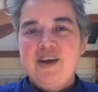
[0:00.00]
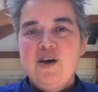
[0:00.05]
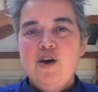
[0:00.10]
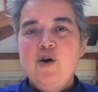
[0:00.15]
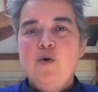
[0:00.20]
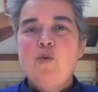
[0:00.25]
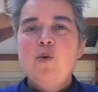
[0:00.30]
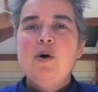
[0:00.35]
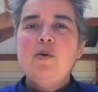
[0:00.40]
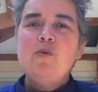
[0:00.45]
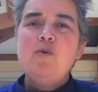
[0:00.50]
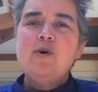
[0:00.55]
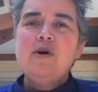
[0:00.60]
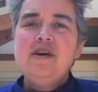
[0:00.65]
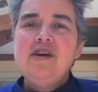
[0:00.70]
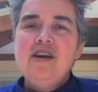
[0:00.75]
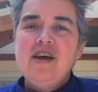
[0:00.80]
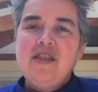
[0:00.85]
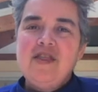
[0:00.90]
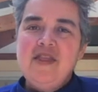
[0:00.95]
What
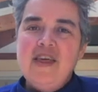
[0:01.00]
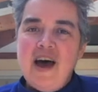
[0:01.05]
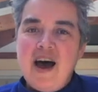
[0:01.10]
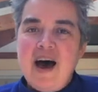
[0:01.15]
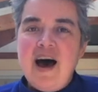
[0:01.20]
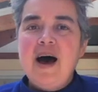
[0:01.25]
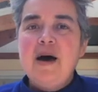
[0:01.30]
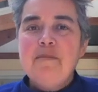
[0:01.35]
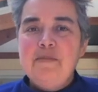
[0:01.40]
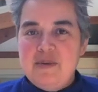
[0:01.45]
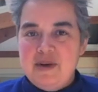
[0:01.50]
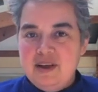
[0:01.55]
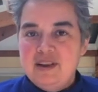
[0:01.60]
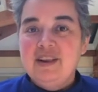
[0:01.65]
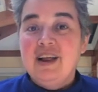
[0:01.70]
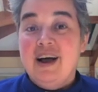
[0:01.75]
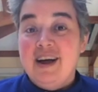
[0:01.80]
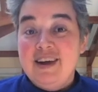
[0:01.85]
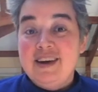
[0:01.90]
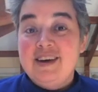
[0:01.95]
would that be
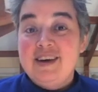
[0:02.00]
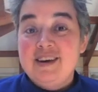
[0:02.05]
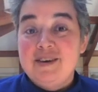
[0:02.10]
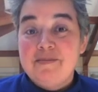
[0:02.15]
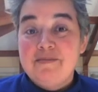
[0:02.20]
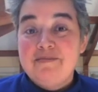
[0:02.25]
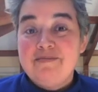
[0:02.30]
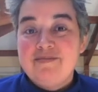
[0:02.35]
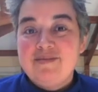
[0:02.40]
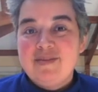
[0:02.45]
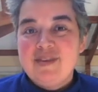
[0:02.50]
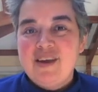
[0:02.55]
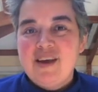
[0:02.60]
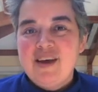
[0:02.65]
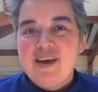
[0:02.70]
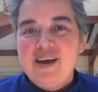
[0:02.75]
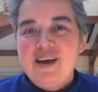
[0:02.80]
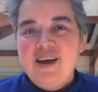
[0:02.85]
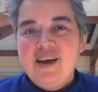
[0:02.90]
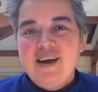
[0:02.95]
like?
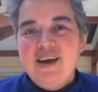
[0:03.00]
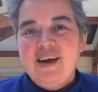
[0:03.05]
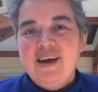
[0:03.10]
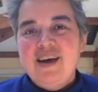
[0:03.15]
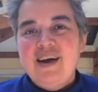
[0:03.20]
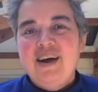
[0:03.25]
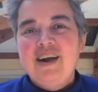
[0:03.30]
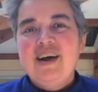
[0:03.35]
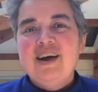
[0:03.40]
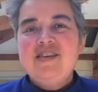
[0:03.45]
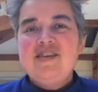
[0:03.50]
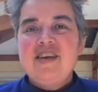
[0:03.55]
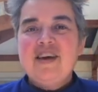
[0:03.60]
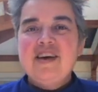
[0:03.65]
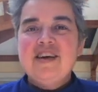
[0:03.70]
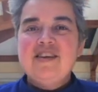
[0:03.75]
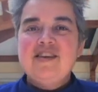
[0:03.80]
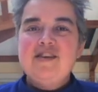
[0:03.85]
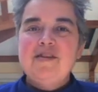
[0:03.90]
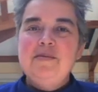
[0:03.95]
And
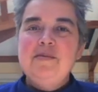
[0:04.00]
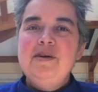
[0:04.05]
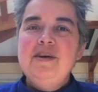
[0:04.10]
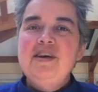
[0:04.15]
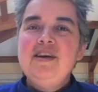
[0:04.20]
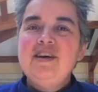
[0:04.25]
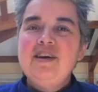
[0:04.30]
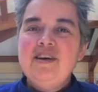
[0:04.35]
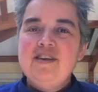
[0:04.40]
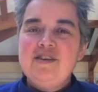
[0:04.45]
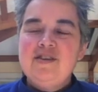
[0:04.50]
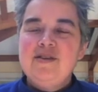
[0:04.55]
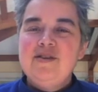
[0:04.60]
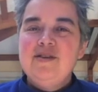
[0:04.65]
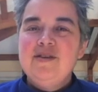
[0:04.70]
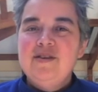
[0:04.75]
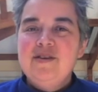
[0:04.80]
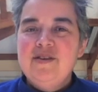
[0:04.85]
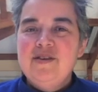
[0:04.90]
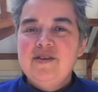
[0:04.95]
Isaiah is speaking
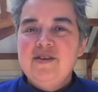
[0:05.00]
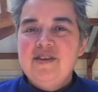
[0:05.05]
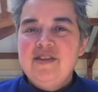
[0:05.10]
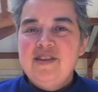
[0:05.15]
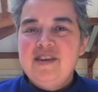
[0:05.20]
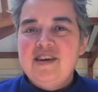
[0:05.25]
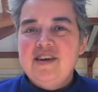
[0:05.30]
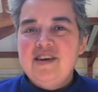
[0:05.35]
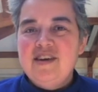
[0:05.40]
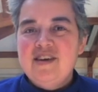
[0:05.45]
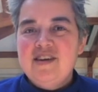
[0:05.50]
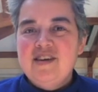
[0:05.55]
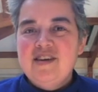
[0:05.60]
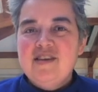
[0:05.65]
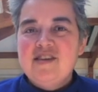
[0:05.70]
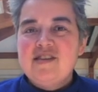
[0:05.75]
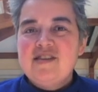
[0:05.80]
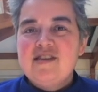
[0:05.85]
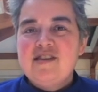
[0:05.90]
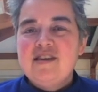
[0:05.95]
to
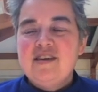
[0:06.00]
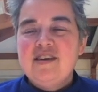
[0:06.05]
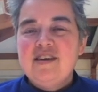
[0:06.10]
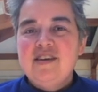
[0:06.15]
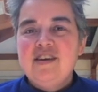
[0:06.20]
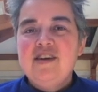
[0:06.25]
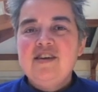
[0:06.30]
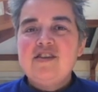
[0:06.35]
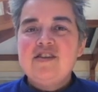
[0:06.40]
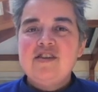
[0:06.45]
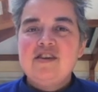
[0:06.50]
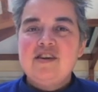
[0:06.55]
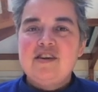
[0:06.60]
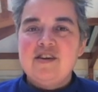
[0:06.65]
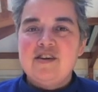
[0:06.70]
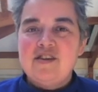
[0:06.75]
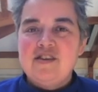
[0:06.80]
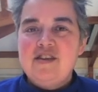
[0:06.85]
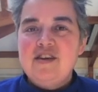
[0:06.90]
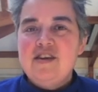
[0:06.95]
these
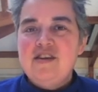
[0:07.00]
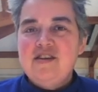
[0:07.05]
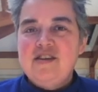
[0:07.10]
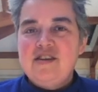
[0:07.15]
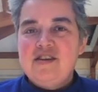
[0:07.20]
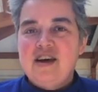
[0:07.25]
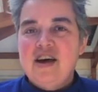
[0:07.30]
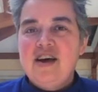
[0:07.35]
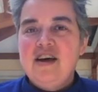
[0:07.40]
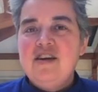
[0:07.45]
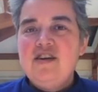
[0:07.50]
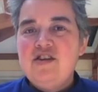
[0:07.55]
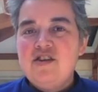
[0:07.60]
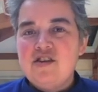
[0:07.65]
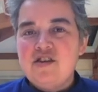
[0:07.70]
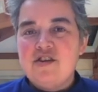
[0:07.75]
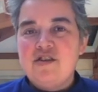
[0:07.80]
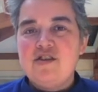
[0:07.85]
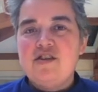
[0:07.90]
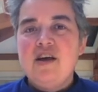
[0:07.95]
listeners, these
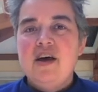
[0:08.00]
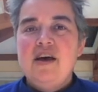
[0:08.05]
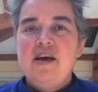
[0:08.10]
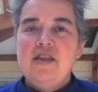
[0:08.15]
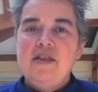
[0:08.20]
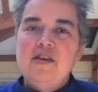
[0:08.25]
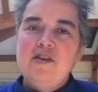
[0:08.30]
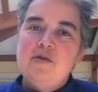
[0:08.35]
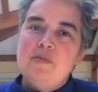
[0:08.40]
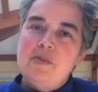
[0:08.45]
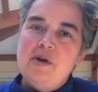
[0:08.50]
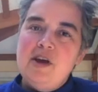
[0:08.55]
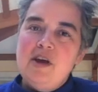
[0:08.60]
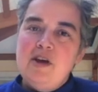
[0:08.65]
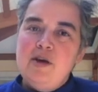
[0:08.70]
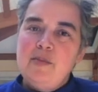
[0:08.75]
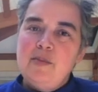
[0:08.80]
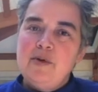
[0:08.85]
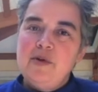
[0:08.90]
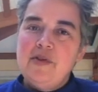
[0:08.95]
attenders, these
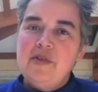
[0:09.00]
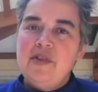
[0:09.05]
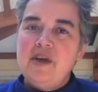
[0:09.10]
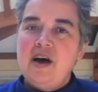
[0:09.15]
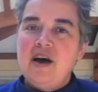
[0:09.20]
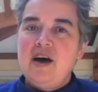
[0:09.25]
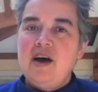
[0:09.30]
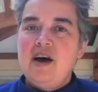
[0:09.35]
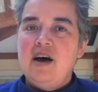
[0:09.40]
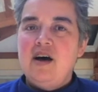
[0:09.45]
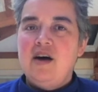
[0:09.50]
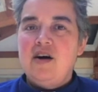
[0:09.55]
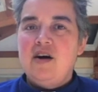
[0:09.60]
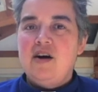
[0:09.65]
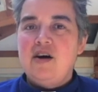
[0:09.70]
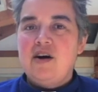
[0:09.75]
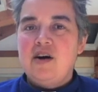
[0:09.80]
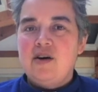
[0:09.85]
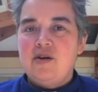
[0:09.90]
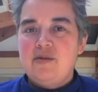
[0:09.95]
people that
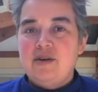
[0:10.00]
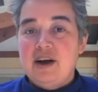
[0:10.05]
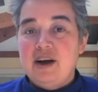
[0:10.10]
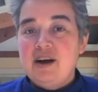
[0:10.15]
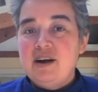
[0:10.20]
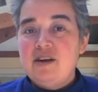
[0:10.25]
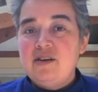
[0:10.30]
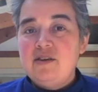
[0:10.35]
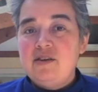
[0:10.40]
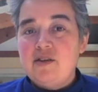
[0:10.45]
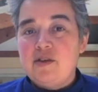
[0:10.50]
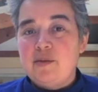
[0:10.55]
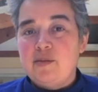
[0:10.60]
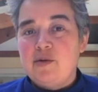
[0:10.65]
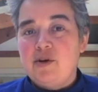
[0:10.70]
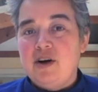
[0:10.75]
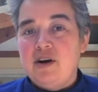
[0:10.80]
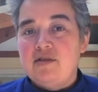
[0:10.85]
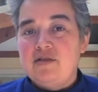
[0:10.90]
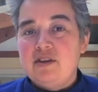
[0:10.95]
are around the
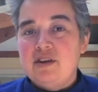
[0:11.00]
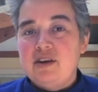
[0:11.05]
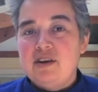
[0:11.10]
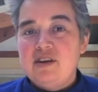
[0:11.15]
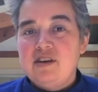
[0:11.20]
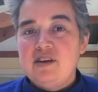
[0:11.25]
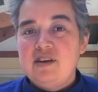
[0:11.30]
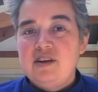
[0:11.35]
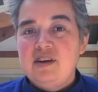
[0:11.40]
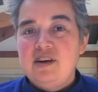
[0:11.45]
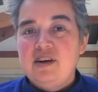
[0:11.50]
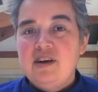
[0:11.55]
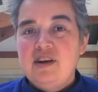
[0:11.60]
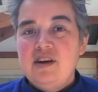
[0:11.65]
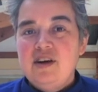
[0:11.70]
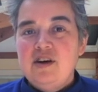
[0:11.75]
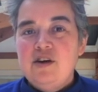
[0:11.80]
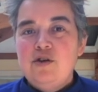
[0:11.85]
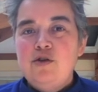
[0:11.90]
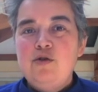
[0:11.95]
prophet
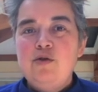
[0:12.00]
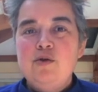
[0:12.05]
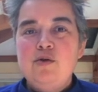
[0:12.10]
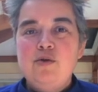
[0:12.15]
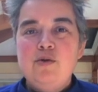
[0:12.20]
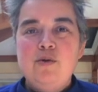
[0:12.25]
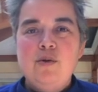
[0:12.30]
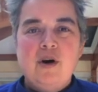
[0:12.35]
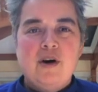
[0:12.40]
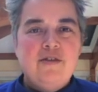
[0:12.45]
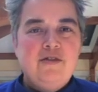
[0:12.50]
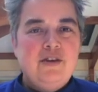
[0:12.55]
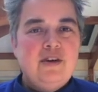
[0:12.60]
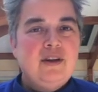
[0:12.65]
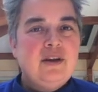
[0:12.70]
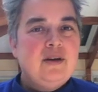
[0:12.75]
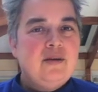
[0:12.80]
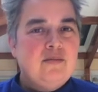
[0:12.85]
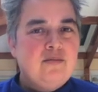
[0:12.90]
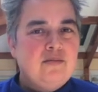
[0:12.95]
who are
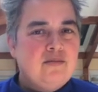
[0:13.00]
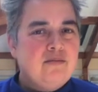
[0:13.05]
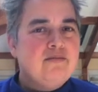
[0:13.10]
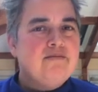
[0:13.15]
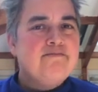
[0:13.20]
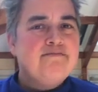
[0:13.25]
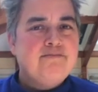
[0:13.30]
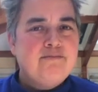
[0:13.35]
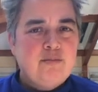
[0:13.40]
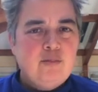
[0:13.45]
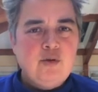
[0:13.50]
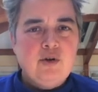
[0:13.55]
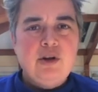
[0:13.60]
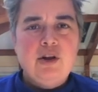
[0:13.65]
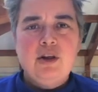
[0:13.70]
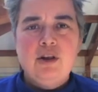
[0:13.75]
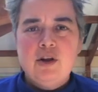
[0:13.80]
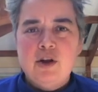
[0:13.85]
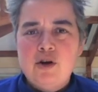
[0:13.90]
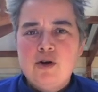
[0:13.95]
feeling pretty
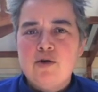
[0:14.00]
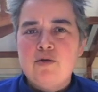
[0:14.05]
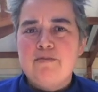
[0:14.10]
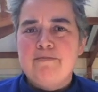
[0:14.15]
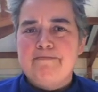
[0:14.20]
low,